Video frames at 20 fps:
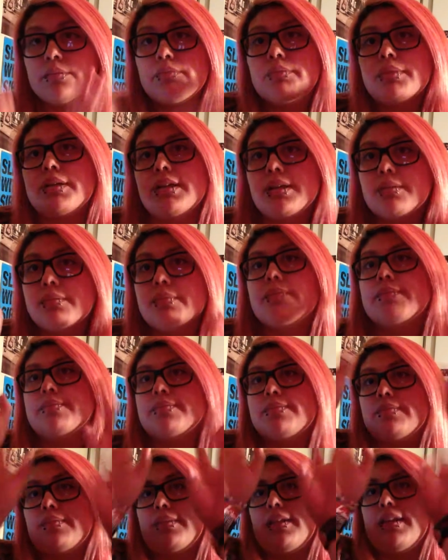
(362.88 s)
big
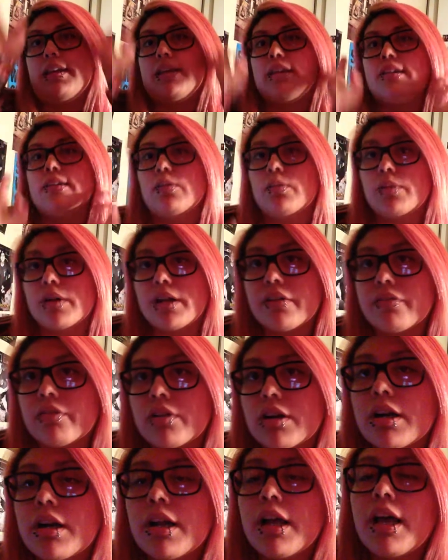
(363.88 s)
thing or
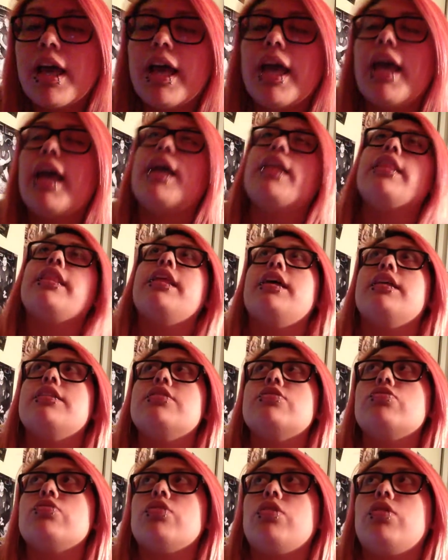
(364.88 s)
whatever. And
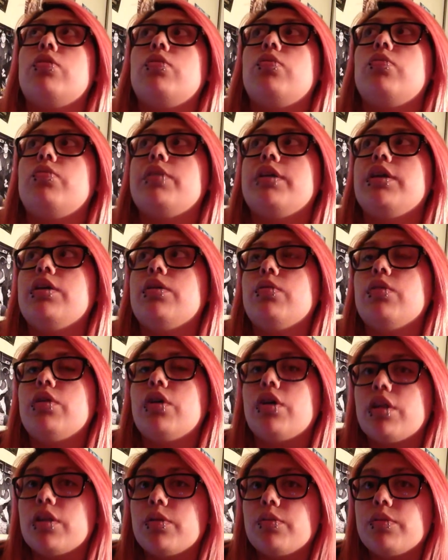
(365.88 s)
then so we go to
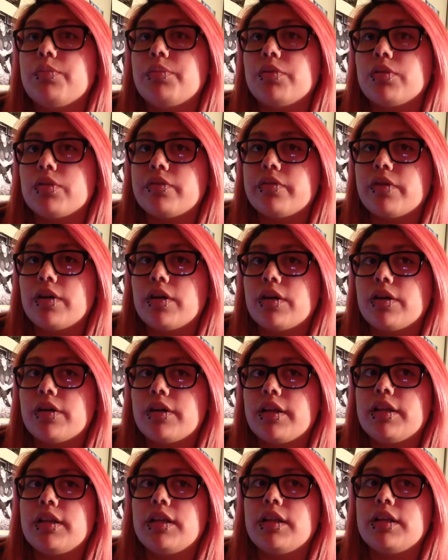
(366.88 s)
Hollywood Boulevard,
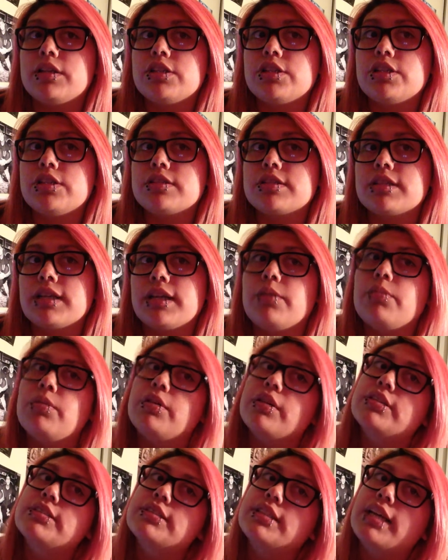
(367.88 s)
and then she's like,
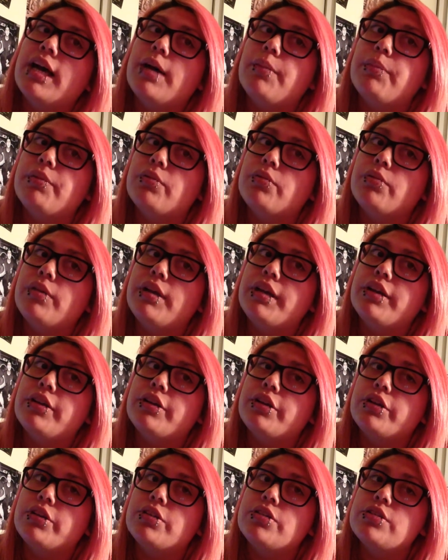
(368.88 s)
well, there's Capitol
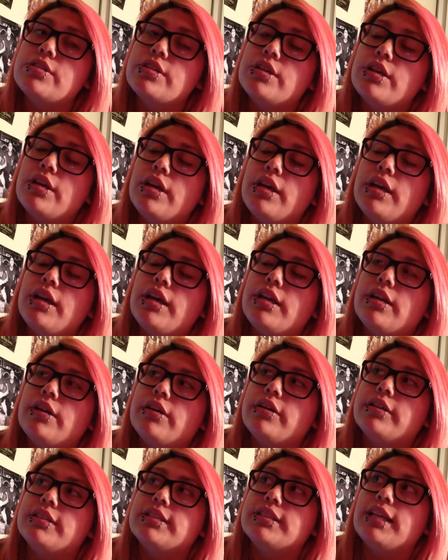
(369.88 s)
Records. And I
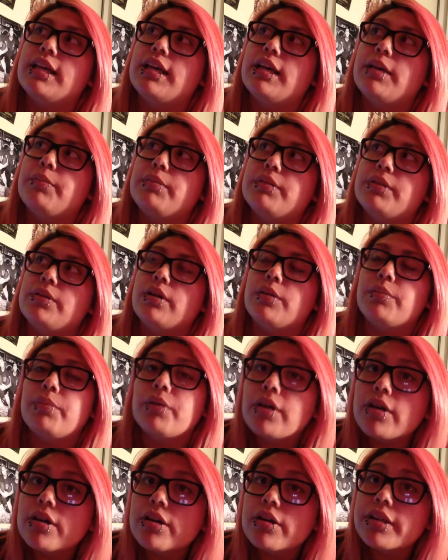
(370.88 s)
was like, but they're not
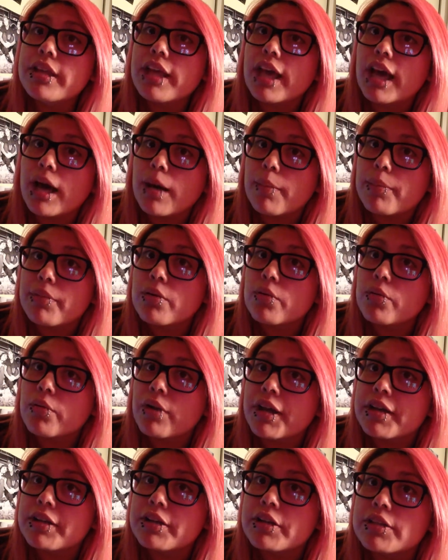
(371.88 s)
part of Capitol
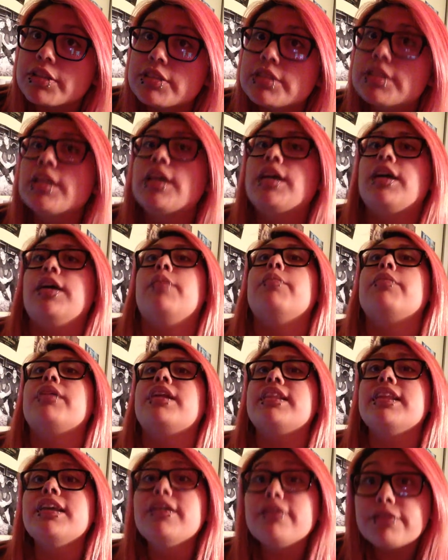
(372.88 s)
Records. But
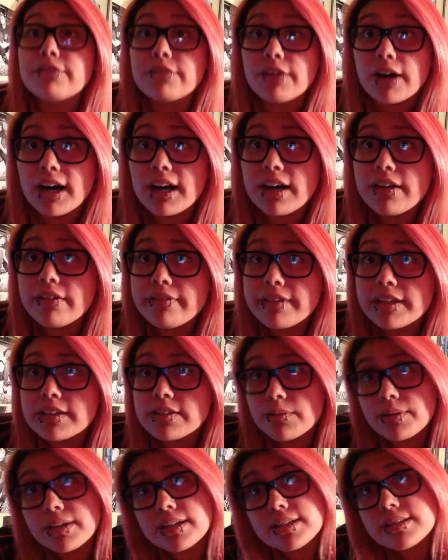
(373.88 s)
I think 5
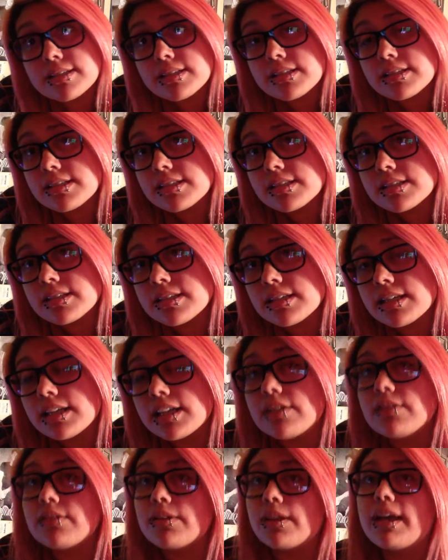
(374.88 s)
SOS is.
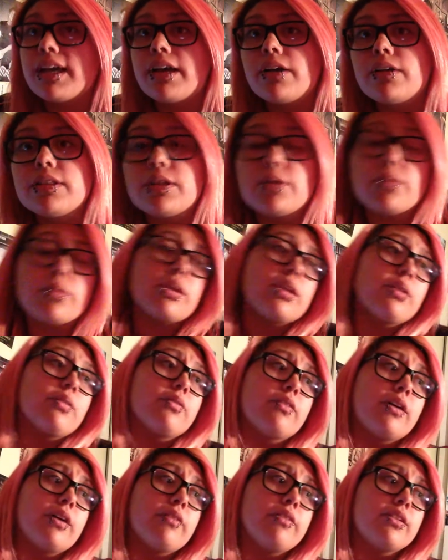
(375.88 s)
And I was like, aren't they working on
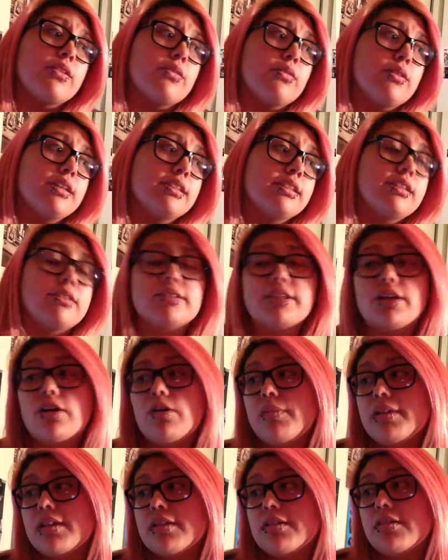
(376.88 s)
5 SOS? And I was like,
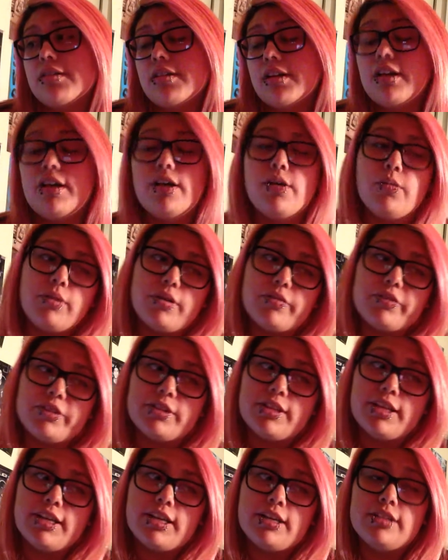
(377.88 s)
oh my lord, what if
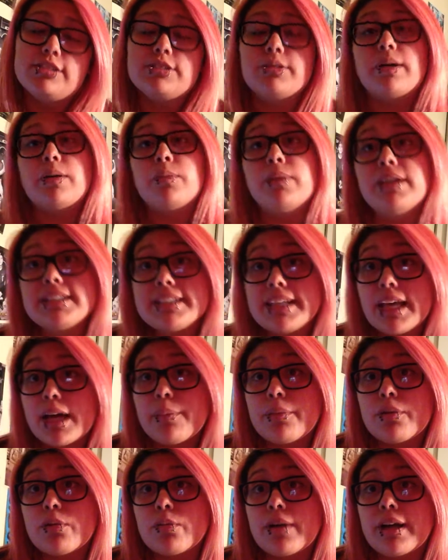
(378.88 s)
they're there? So I went to
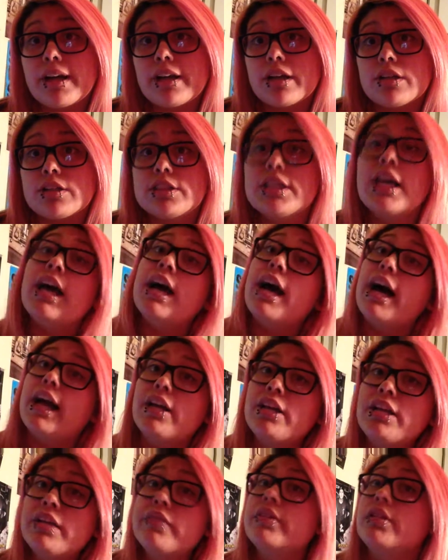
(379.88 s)
Capitol Records. I
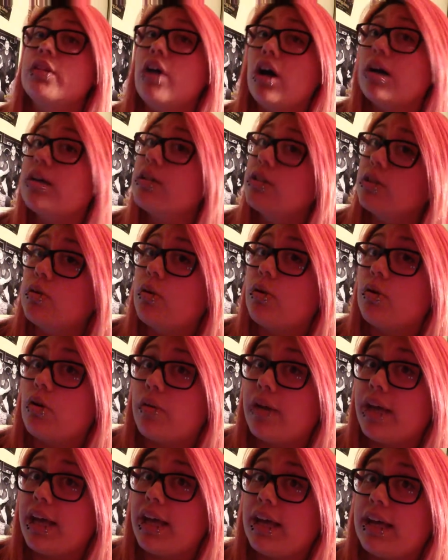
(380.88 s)
couldn't even knock on the door,
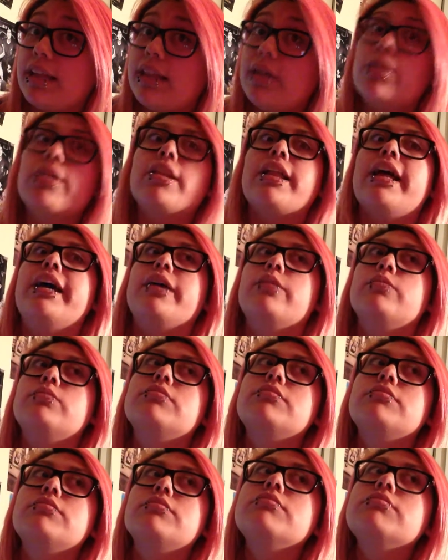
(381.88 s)
okay? They were like,
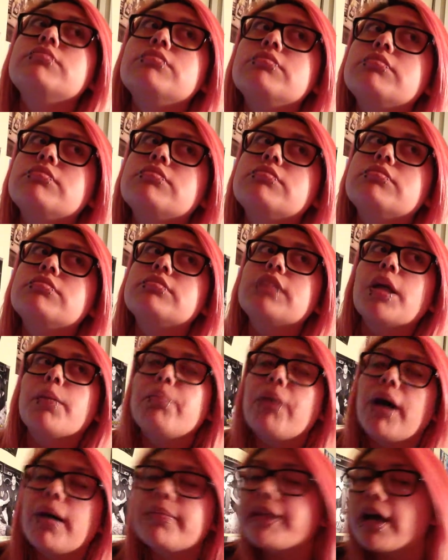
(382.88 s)
they
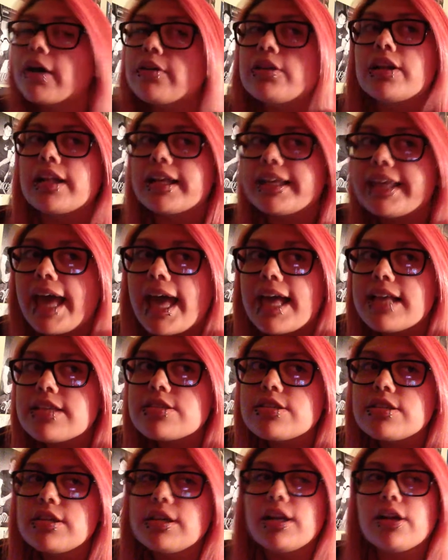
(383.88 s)
popped out and they're like,
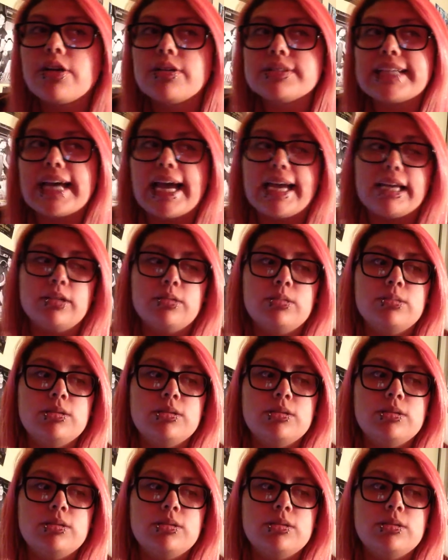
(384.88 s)
yes. And I was like,